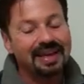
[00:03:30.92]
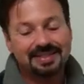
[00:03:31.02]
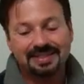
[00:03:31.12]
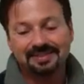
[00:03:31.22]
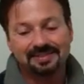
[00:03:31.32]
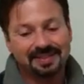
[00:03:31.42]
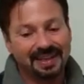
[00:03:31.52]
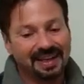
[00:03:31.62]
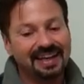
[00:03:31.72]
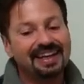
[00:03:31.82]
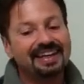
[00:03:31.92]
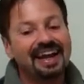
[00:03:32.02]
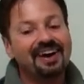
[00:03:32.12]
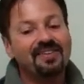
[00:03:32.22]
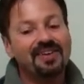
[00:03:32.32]
Yes. Okay.
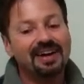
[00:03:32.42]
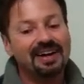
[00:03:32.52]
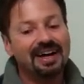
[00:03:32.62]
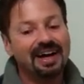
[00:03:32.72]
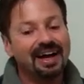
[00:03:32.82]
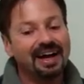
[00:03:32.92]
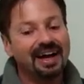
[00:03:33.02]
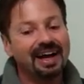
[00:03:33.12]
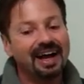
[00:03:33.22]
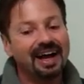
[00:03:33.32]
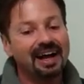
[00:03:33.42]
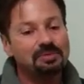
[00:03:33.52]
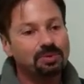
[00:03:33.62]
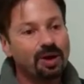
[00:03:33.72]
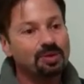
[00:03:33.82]
Now,
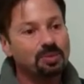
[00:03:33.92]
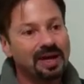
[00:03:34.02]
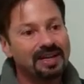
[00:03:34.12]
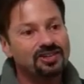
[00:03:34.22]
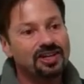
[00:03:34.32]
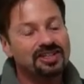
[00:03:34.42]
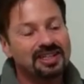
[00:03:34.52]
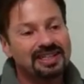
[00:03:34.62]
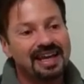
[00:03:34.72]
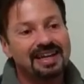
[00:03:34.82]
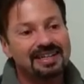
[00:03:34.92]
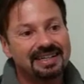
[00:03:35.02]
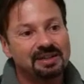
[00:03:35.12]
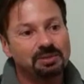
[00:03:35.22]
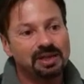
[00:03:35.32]
on Broadway, Jessica
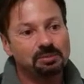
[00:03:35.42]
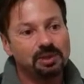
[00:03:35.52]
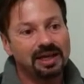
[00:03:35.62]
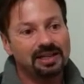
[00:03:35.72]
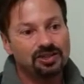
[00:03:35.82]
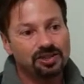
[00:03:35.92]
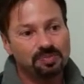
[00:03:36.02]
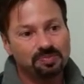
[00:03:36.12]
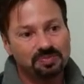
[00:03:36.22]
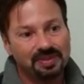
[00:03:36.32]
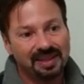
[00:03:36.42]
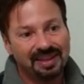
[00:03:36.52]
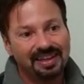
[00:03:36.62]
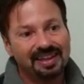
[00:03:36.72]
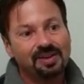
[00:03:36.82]
Tandy had played Blanche.
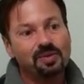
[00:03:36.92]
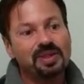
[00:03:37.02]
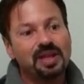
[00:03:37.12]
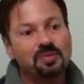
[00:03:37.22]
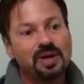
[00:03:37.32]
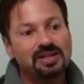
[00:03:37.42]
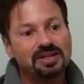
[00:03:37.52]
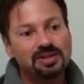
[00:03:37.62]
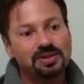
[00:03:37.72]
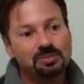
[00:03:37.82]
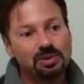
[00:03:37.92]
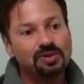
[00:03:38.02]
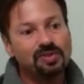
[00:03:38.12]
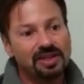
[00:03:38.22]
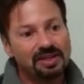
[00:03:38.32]
When they went to do the
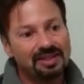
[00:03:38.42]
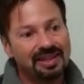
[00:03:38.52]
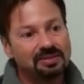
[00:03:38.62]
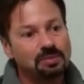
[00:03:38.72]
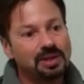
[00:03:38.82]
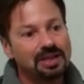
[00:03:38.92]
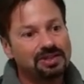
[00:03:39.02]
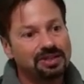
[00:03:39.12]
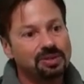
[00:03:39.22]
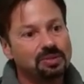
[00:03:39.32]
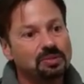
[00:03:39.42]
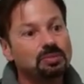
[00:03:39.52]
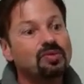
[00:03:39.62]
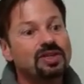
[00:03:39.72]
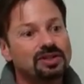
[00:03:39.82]
movie, they replaced her with
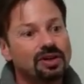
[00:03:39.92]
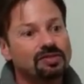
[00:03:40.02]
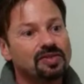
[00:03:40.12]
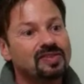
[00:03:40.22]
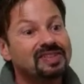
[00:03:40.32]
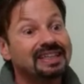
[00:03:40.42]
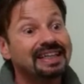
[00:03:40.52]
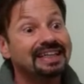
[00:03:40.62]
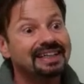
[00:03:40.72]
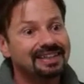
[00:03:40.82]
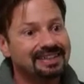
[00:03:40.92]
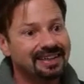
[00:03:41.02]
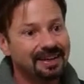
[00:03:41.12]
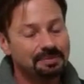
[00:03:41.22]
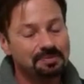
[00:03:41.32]
movie star Vivian Leigh at the
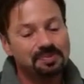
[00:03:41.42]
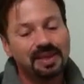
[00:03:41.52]
time.